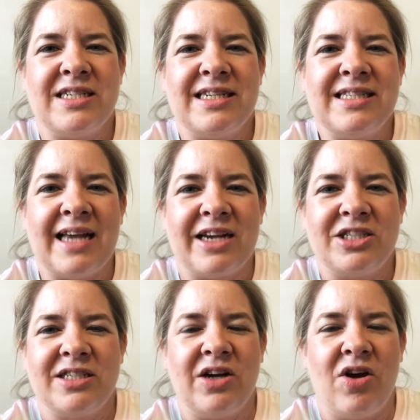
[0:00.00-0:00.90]
It's
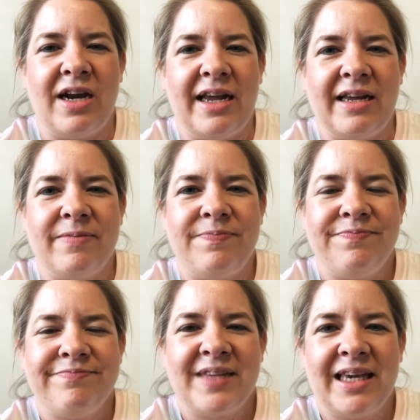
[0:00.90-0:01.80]
actually on a
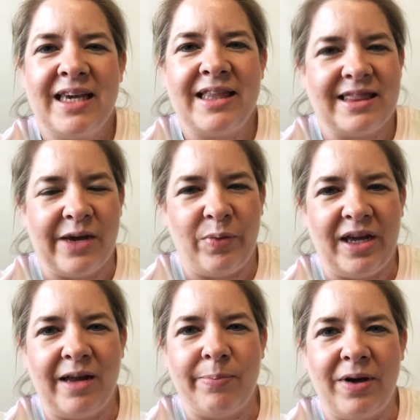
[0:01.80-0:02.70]
kit that we
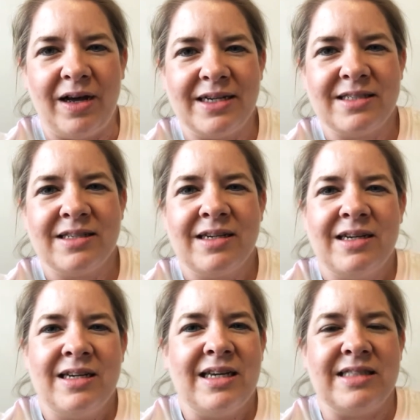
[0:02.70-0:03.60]
had bought.
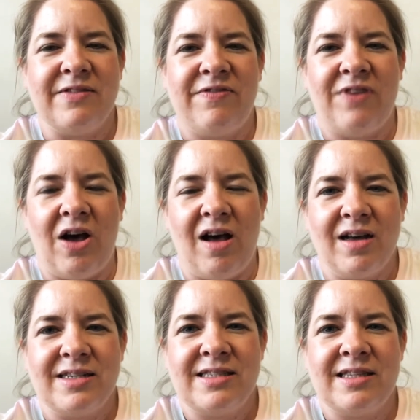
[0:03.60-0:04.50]
It's a
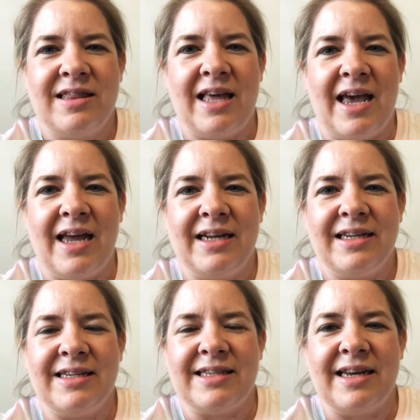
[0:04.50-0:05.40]
fox that
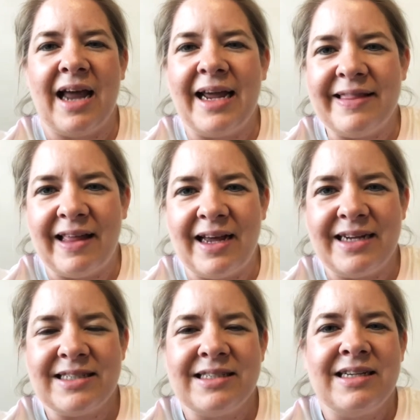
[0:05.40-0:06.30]
is a night
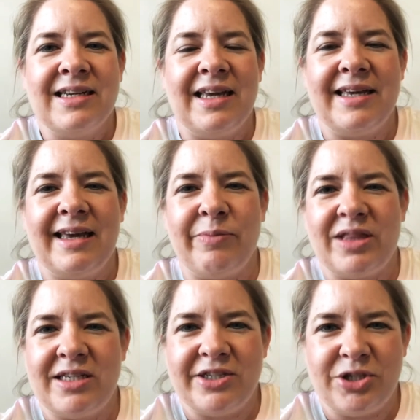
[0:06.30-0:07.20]
light. It came with the
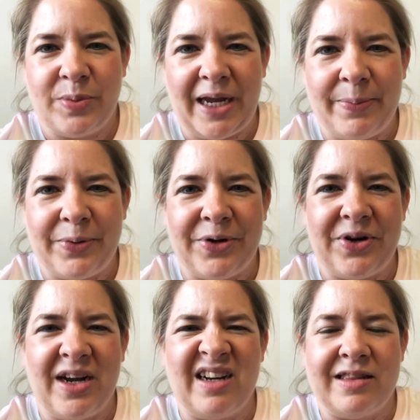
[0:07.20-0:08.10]
tissue paper
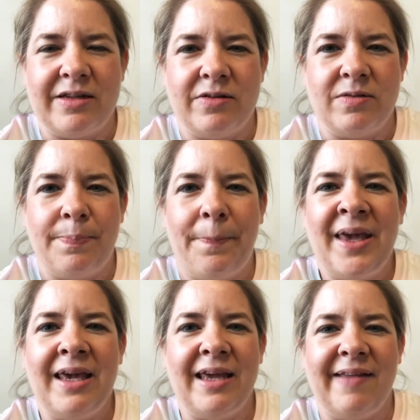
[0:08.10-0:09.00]
and a little
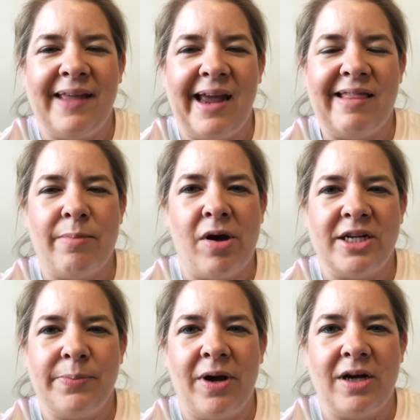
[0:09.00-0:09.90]
pin that had the
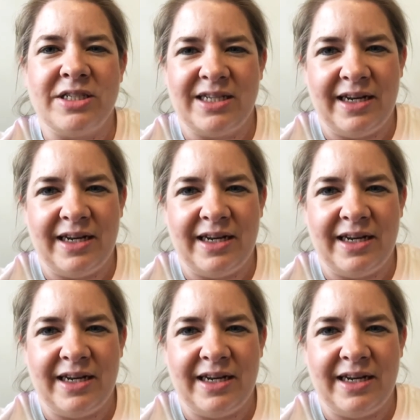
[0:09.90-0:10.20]
Mod Podge in